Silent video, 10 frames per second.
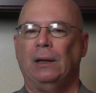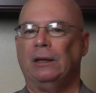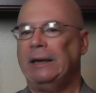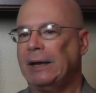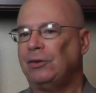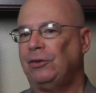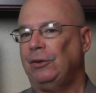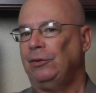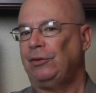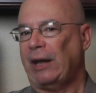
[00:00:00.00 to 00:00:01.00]
The
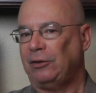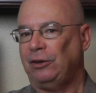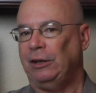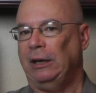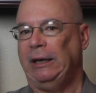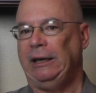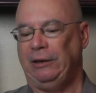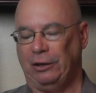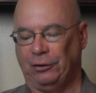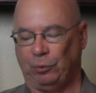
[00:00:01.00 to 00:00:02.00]
next session he
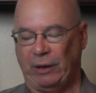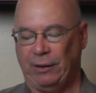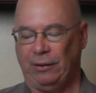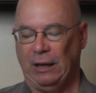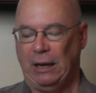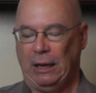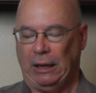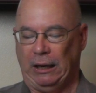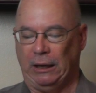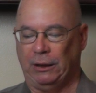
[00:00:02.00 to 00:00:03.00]
deals with
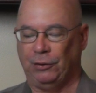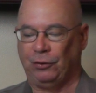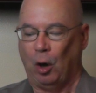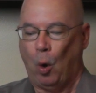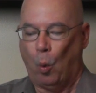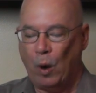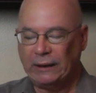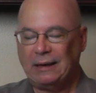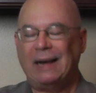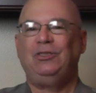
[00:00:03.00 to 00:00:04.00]
is
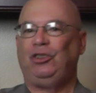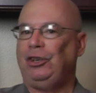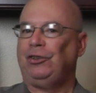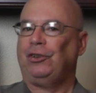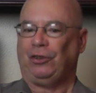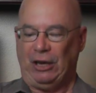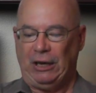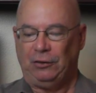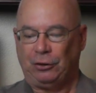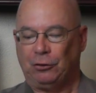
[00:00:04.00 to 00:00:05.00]
what got Jesus
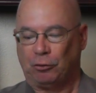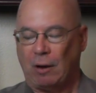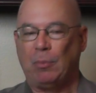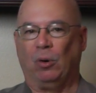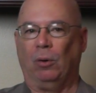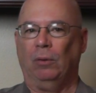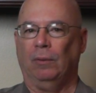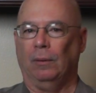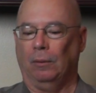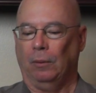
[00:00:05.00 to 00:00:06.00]
into trouble,
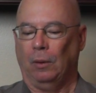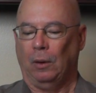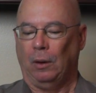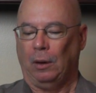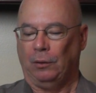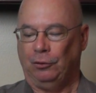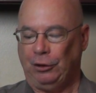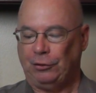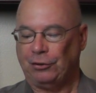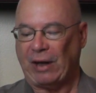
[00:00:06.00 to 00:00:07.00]

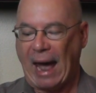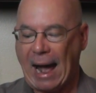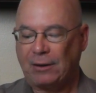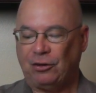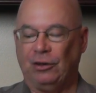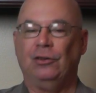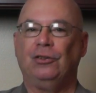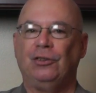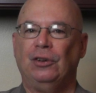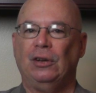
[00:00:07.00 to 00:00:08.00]
Jesus'
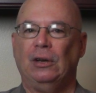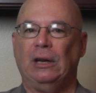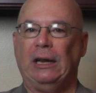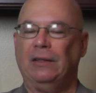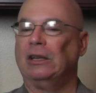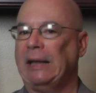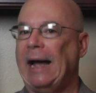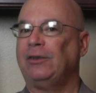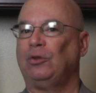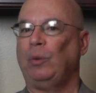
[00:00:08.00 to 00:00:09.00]
actions in the
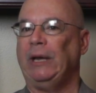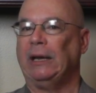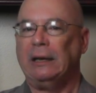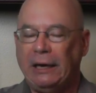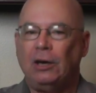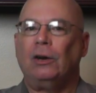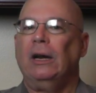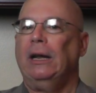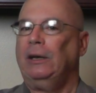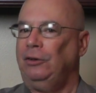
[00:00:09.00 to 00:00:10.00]
last week. And here,
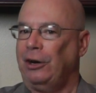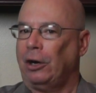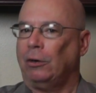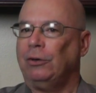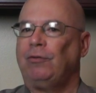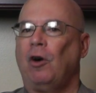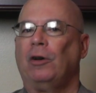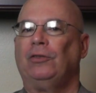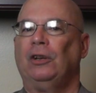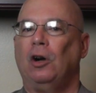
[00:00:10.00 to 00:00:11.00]
Darrell is
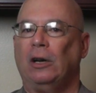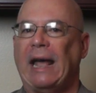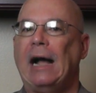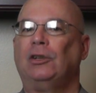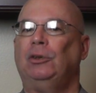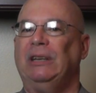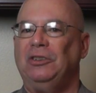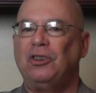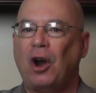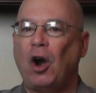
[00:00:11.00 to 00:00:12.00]
focusing on how to
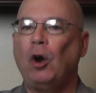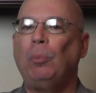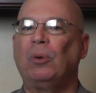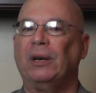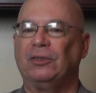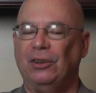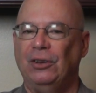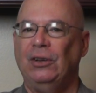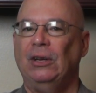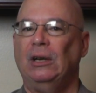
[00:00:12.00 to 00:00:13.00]
interpret
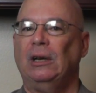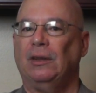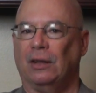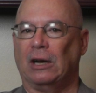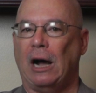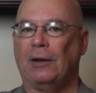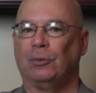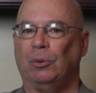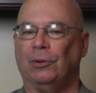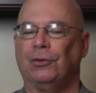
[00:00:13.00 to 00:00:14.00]
the
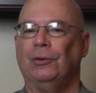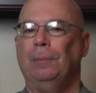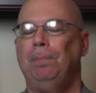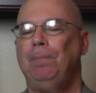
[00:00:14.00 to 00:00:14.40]
Gospels.